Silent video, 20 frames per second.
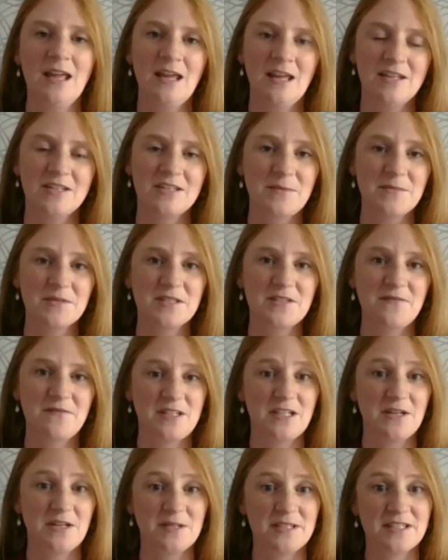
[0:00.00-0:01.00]
In terms of the
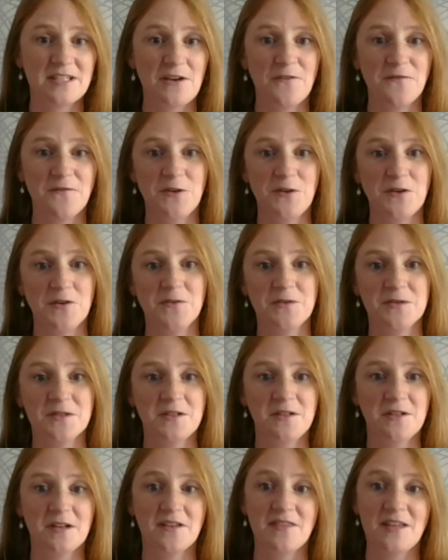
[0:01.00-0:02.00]
video itself, you can also
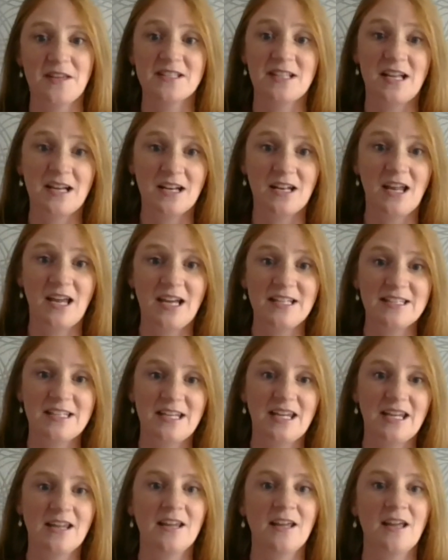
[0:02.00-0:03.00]
look at things like
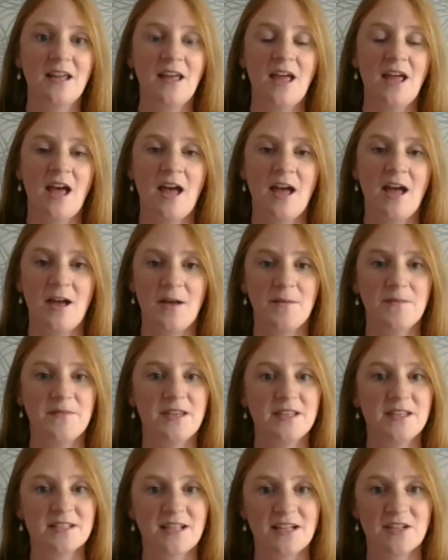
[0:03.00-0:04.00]
lighting,
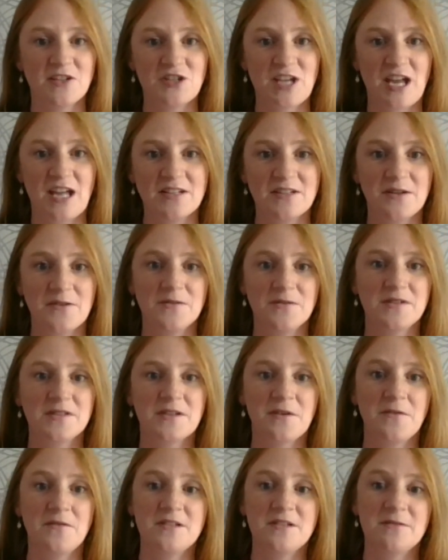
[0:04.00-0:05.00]
things like shadows.
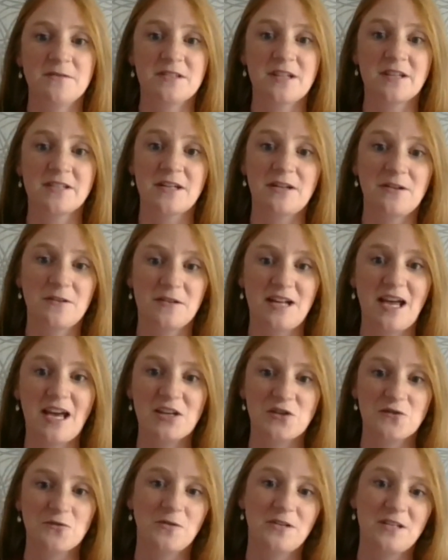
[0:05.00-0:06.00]
So does it look
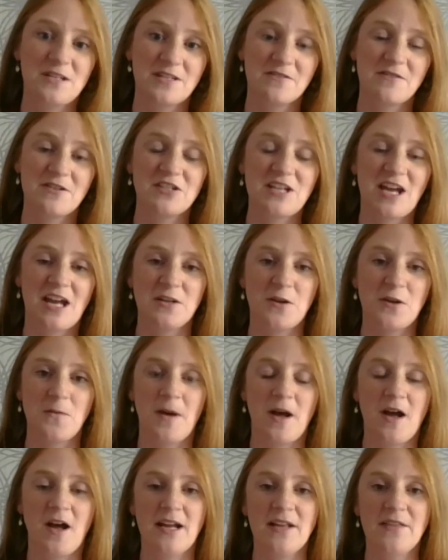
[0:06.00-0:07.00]
natural? Is there a shadow
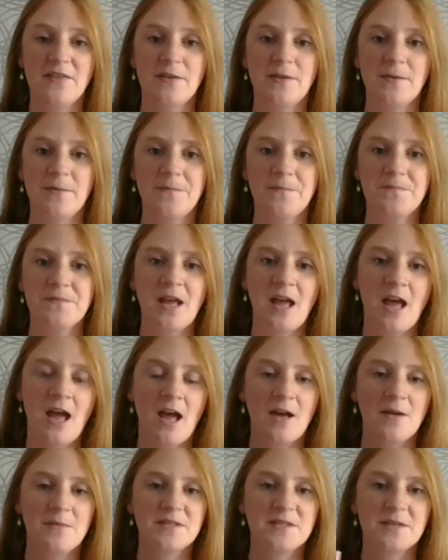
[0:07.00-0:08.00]
behind them?
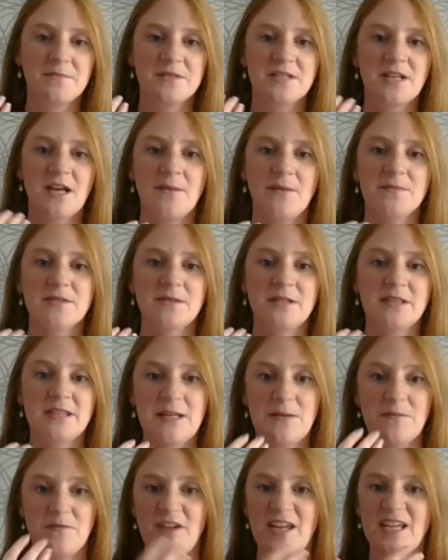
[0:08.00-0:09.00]
Sometimes in
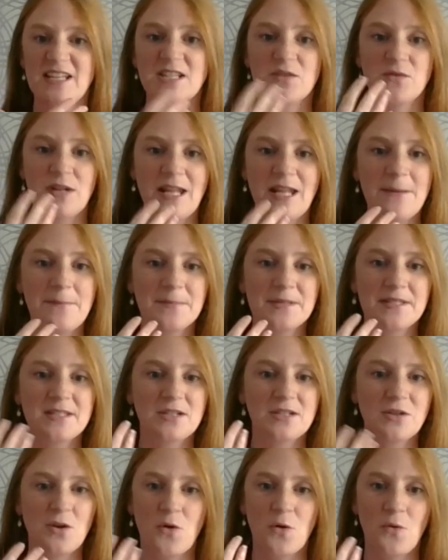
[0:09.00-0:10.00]
deepfakes, the lips
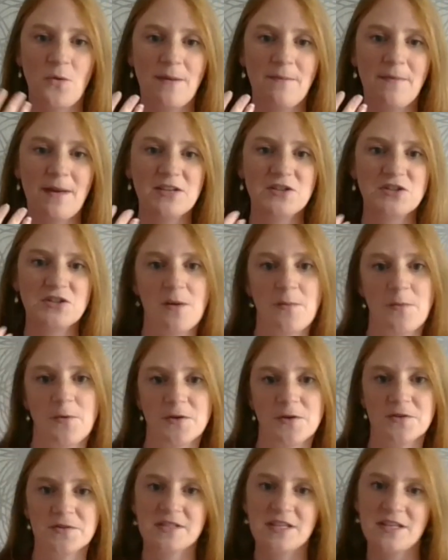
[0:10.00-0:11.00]
don't quite match up, or
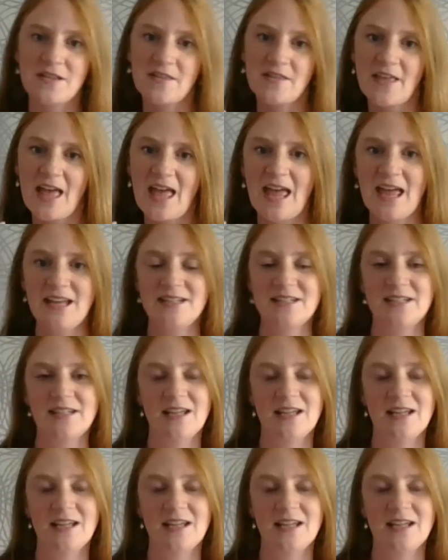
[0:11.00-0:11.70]
you'll see that the head